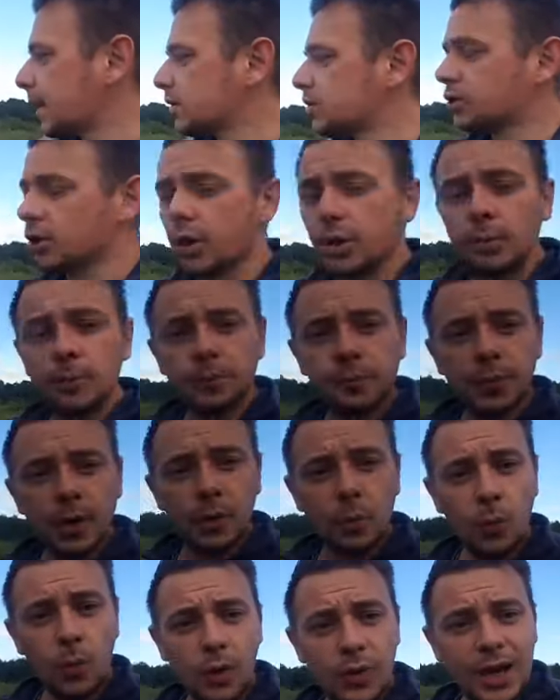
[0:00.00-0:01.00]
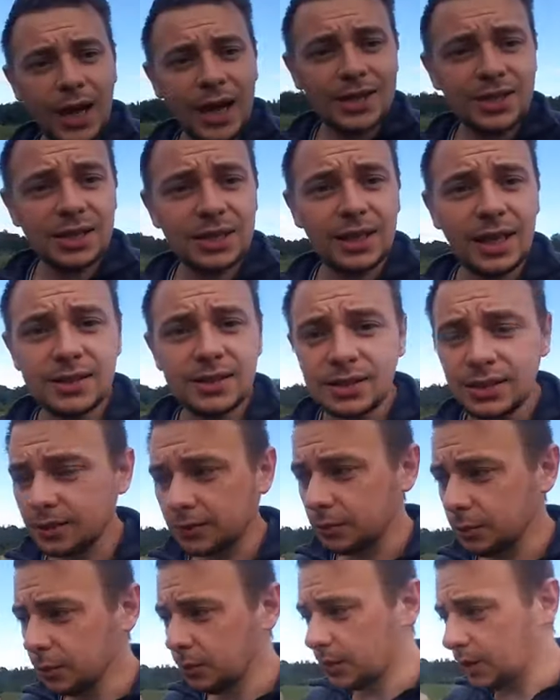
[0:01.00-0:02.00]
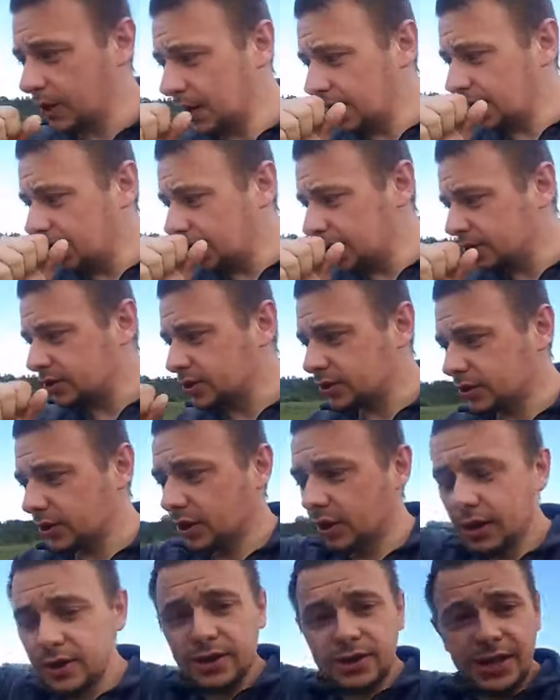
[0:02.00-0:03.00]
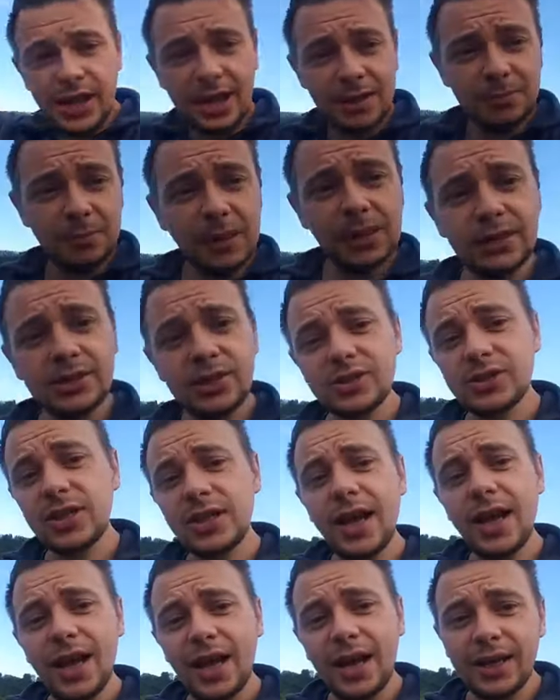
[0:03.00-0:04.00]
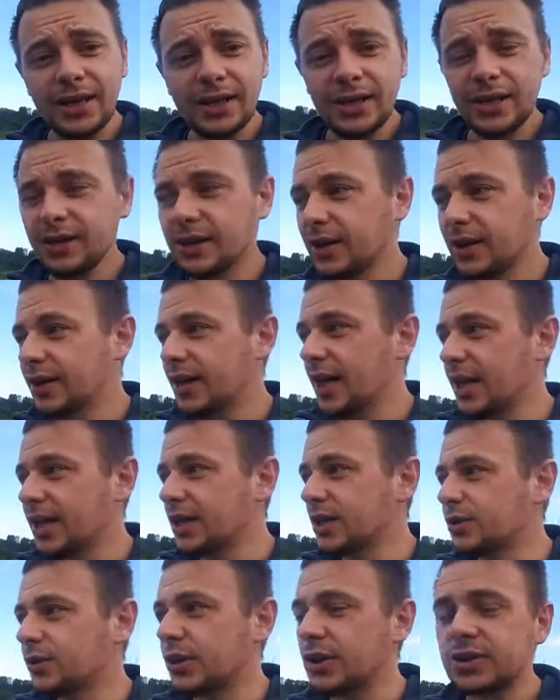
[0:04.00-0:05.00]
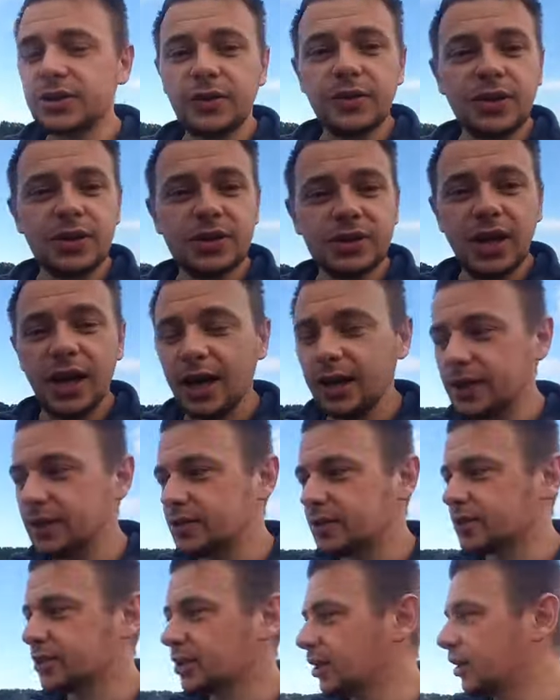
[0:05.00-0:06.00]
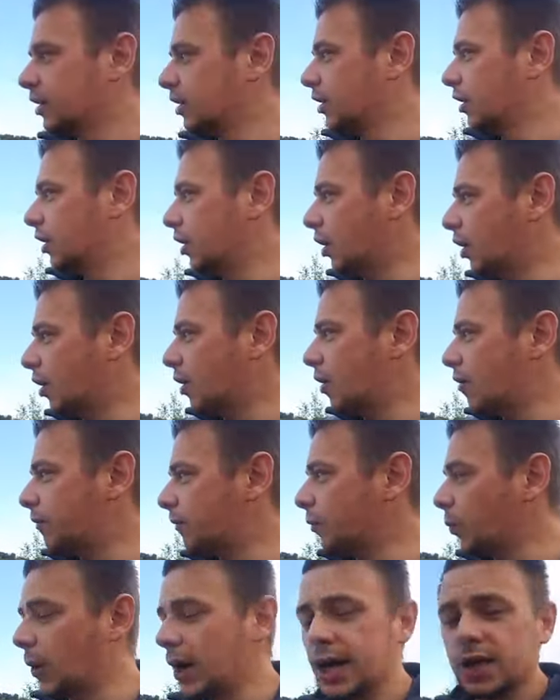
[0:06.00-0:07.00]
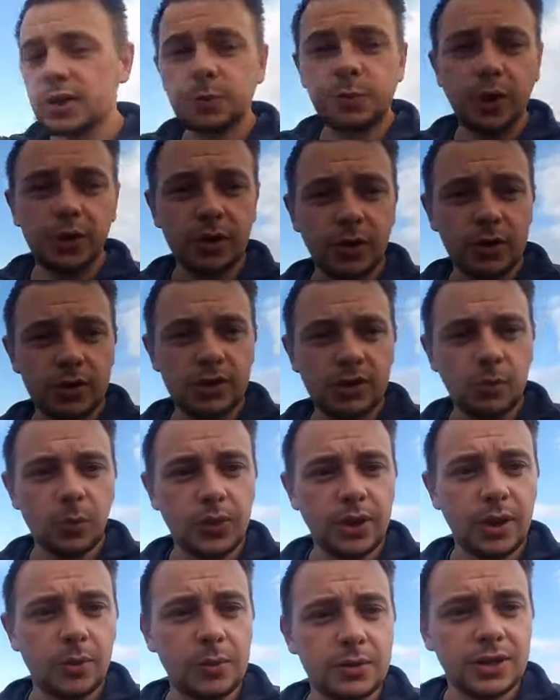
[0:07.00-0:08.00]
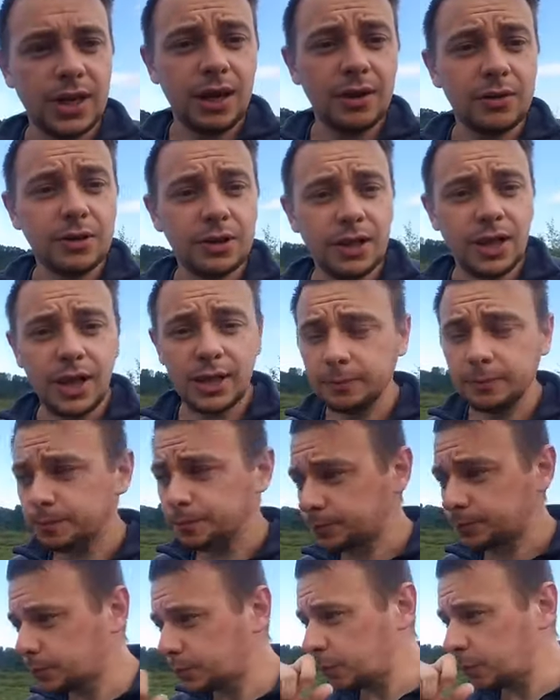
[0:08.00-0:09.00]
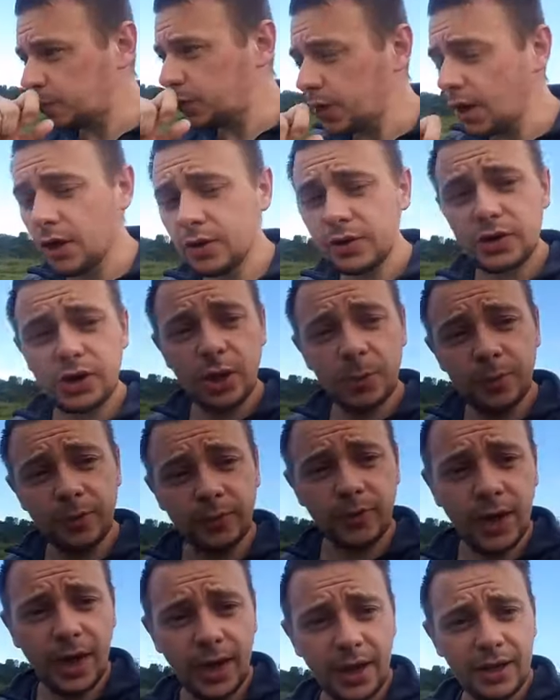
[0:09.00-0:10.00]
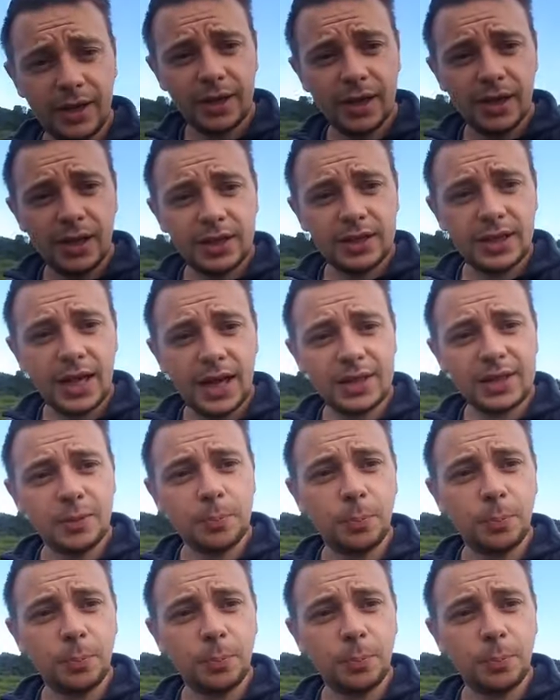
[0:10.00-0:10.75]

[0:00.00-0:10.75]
So what that actually led to is a 10 metres in height increase on the site of waste product that was alkali. On top of that, you had the